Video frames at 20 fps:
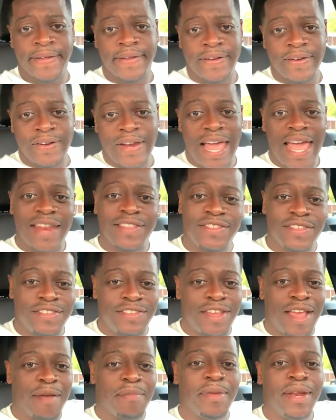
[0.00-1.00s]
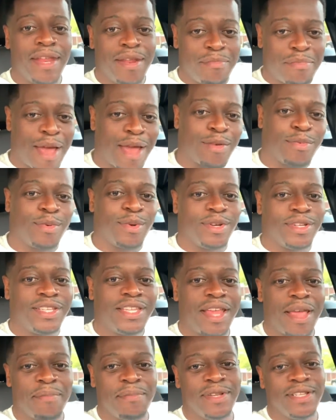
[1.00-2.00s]
Ladies and gentlemen, anybody want to
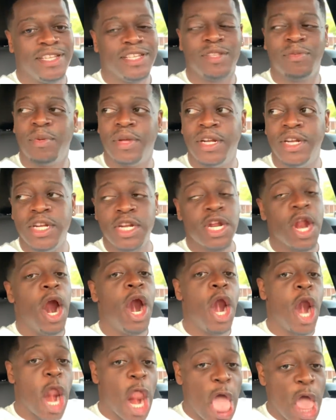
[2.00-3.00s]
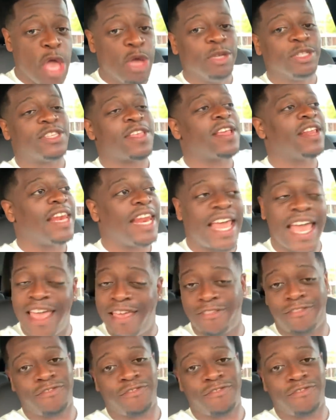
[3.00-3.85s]
tell me just what in the loose lace